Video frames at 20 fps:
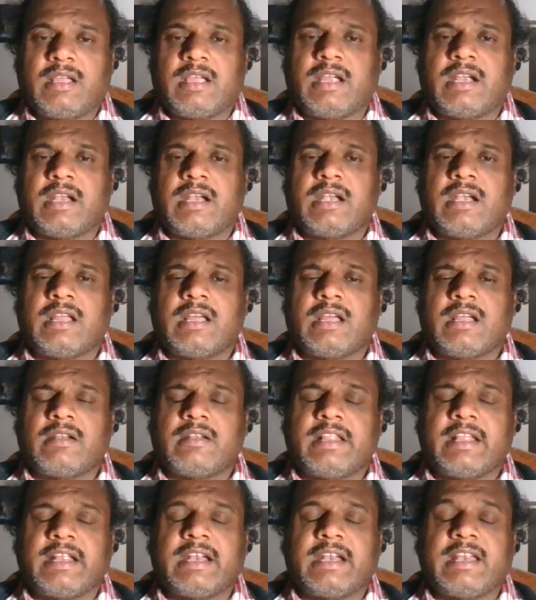and
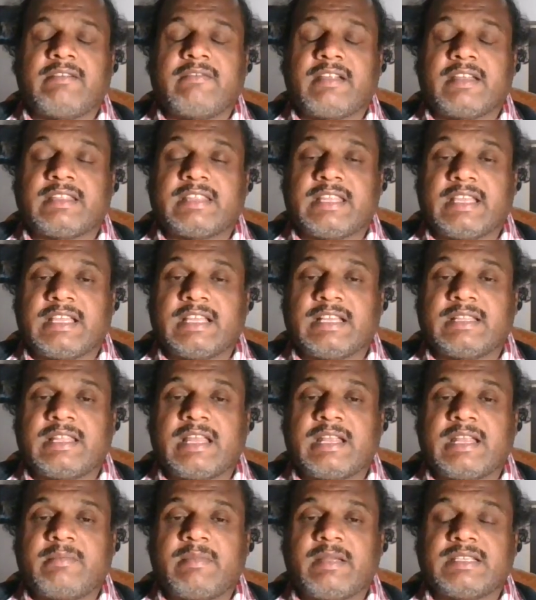they never think
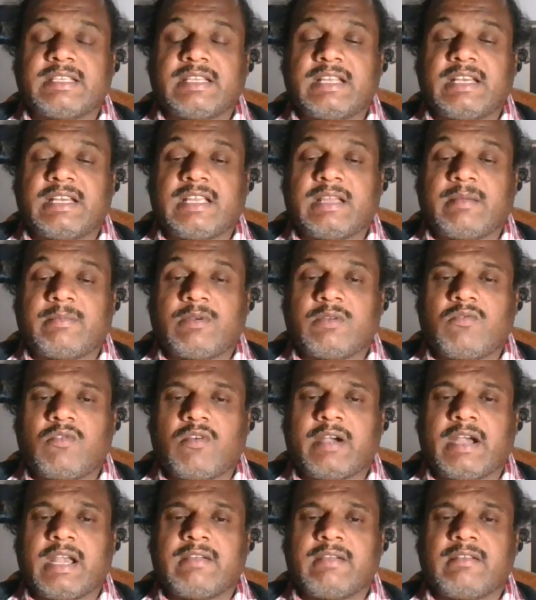that basically up to
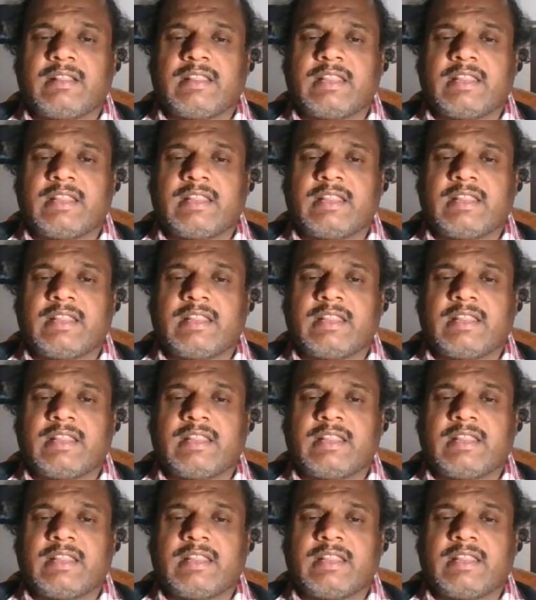what level